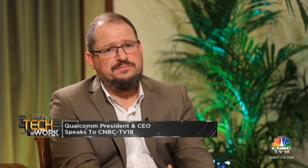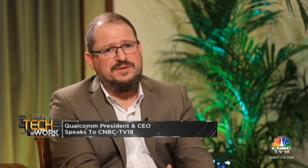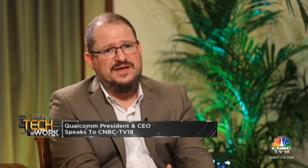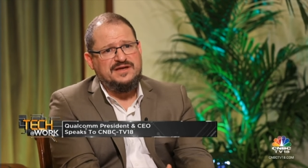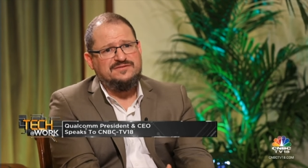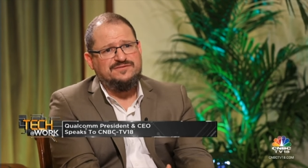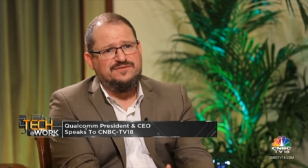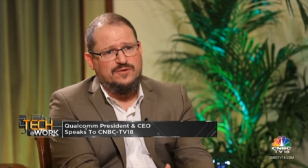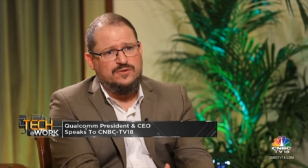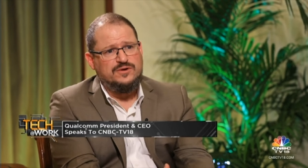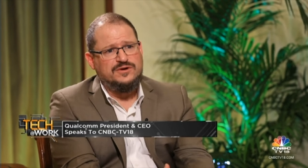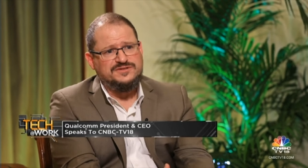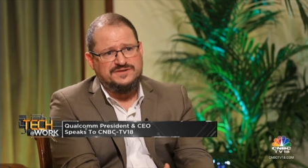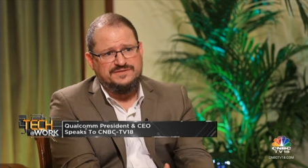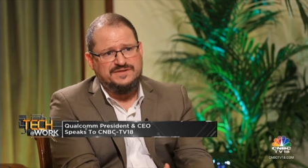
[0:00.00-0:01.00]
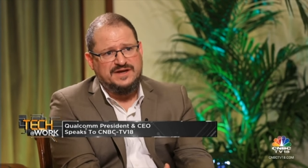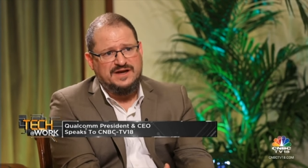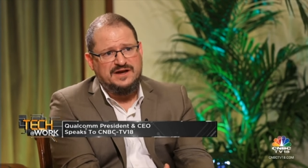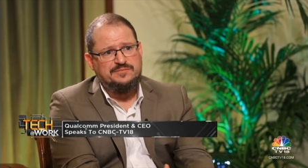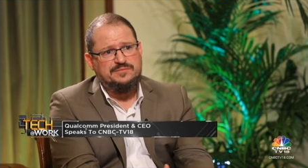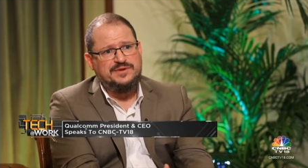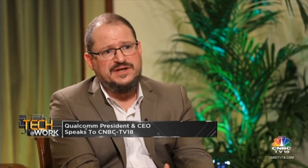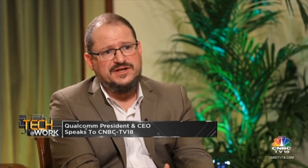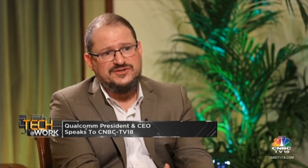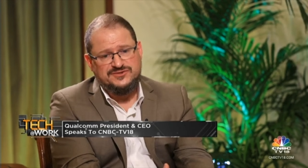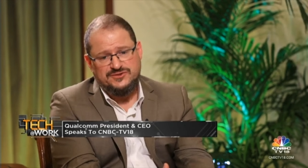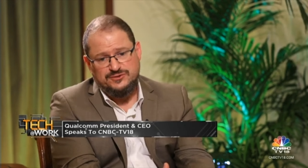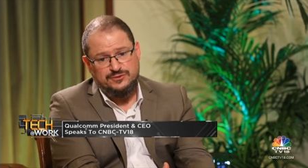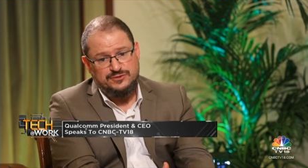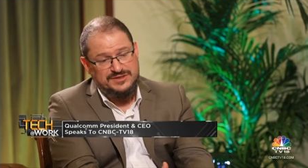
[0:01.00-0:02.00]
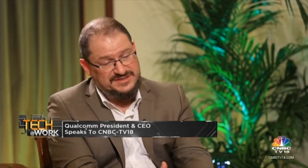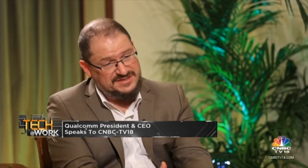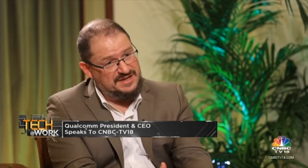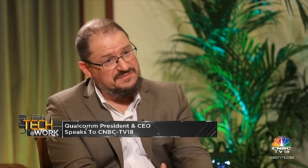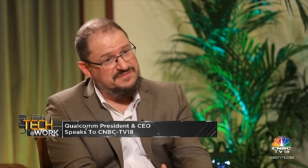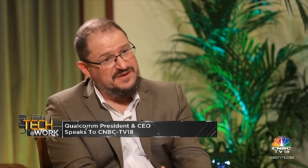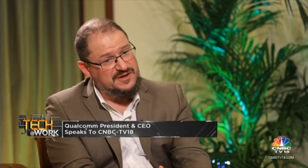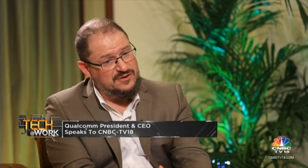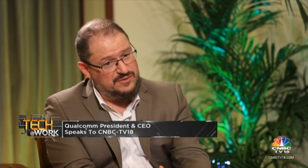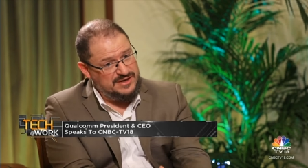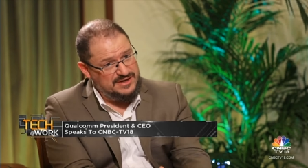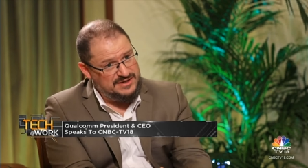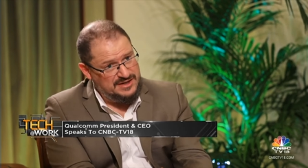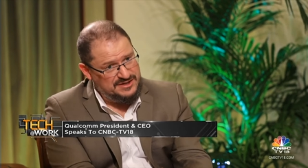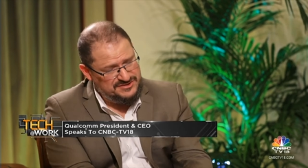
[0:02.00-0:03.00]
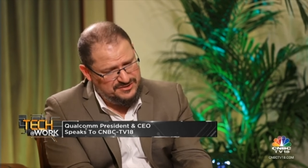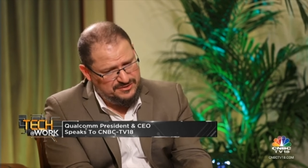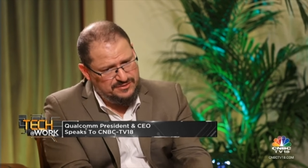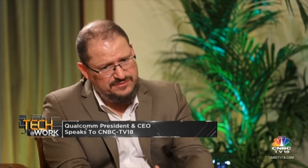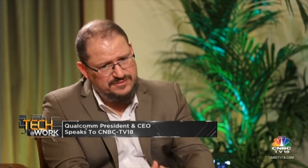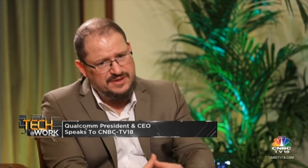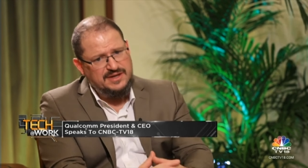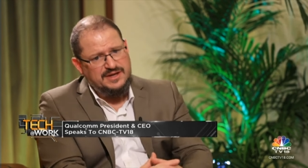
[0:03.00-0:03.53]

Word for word: big focus of the company is to do the same thing on industrial,